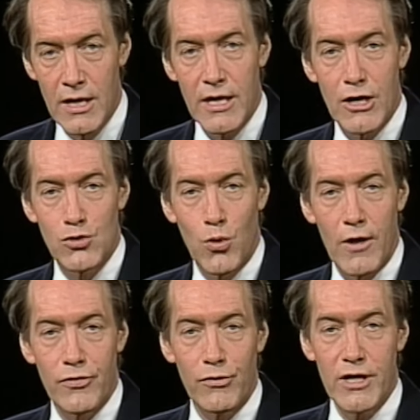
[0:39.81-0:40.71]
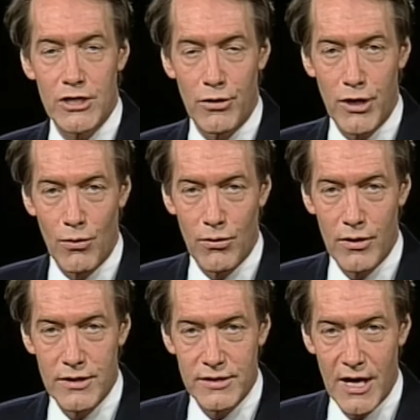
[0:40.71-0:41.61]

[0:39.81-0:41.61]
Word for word: He has won three Tony Awards,